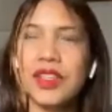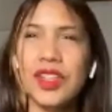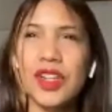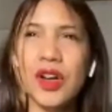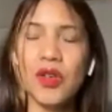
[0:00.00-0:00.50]

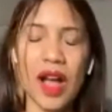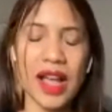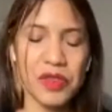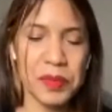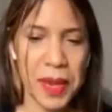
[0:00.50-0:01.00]

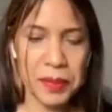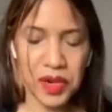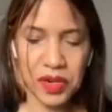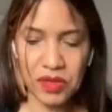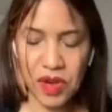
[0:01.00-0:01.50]
I
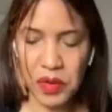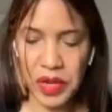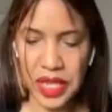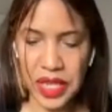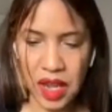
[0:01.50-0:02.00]
remember
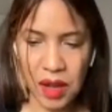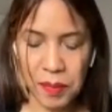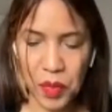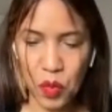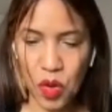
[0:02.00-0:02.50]
growing up,
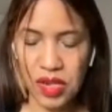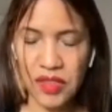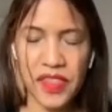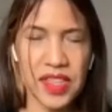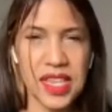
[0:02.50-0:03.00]
one of
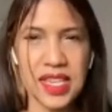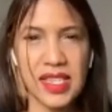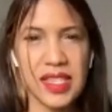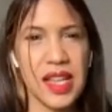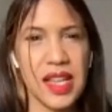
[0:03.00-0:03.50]
the
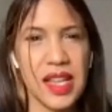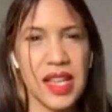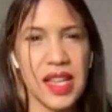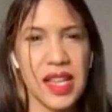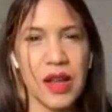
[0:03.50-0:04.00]
things
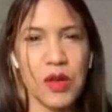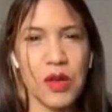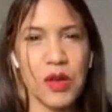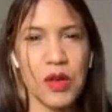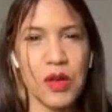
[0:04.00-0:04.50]
that
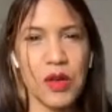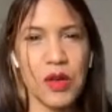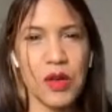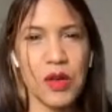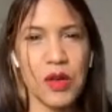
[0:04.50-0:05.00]

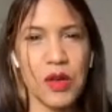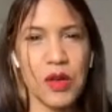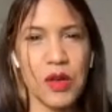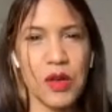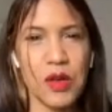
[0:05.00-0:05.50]

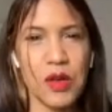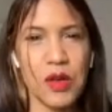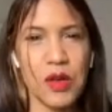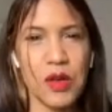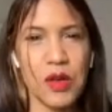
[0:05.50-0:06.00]
was
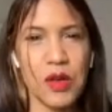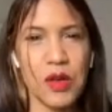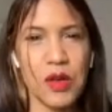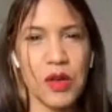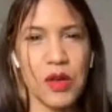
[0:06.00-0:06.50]

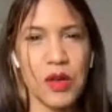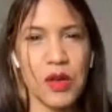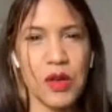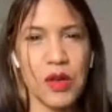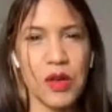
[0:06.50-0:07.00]
soothing
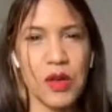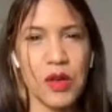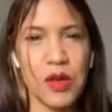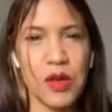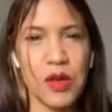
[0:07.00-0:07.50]

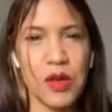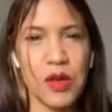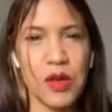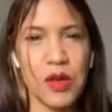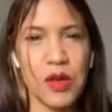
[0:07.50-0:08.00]

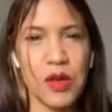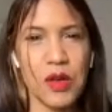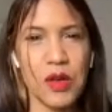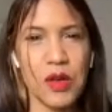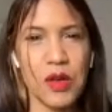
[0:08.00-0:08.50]
to me,
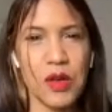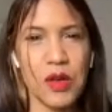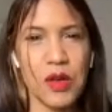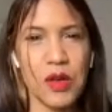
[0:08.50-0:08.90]
that